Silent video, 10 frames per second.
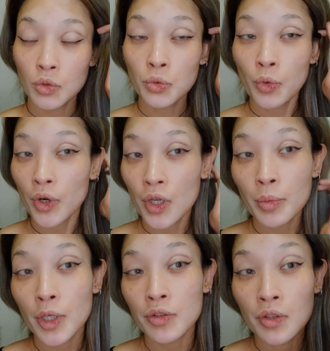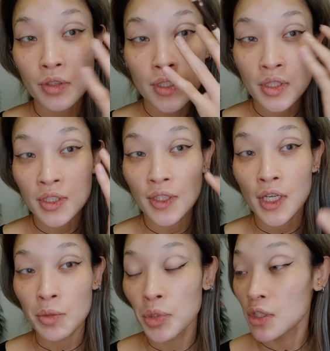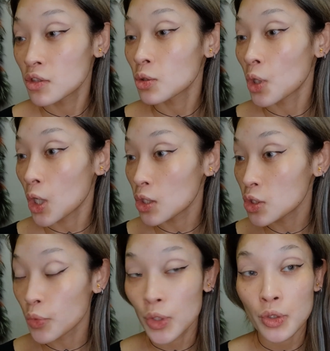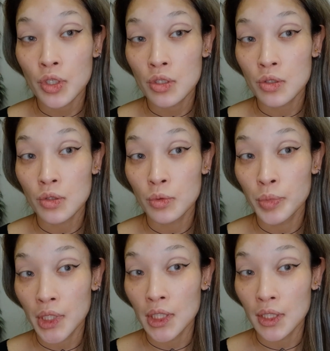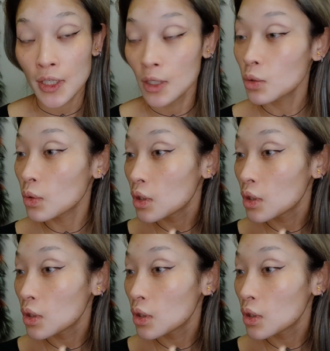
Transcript: Don't worry about this line being so harsh. We're going to blend it out.